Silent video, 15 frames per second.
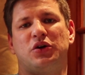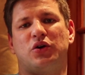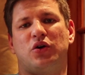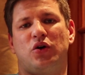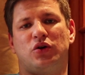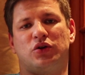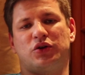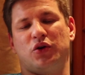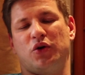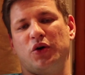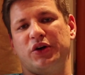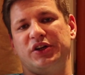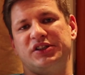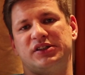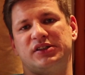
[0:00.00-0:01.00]
gold
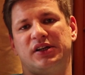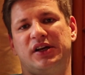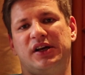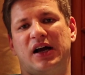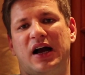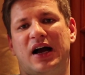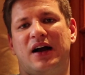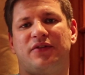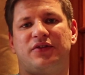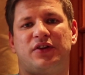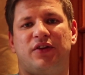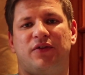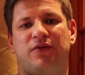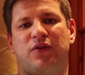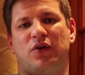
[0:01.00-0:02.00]
coins after
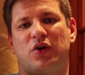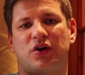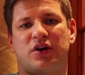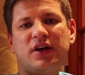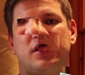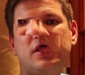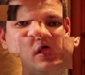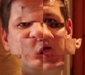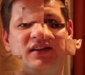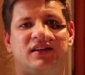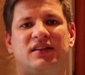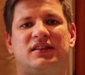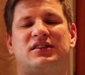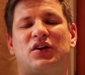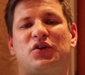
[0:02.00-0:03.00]
the fork.
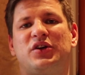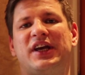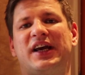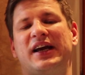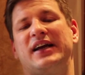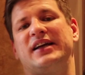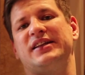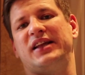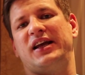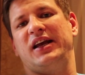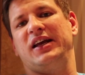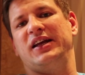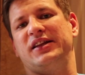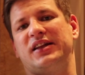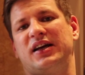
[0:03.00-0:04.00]
So yeah,
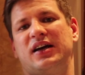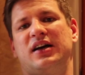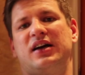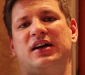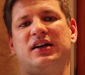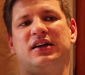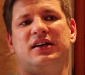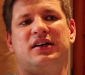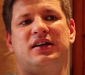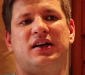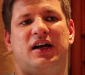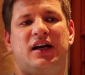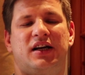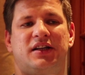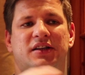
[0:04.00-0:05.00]

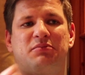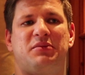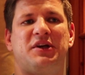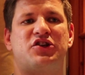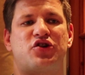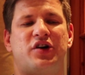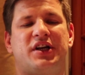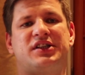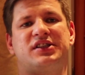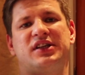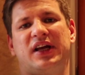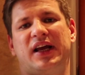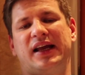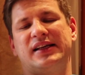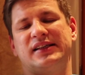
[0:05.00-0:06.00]
and
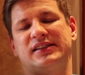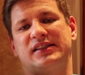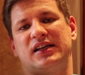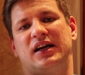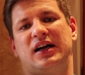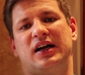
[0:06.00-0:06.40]
Bittrex has